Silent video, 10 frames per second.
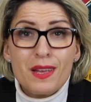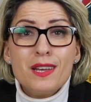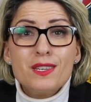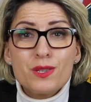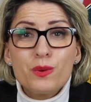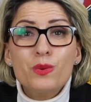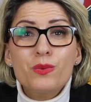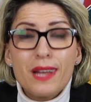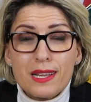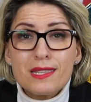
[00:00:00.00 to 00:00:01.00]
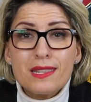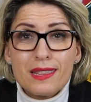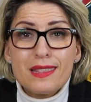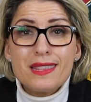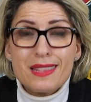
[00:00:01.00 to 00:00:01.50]
So
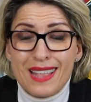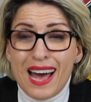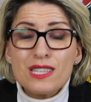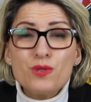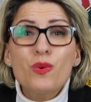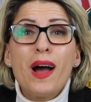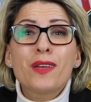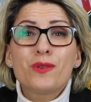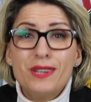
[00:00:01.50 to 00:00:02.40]
that's why you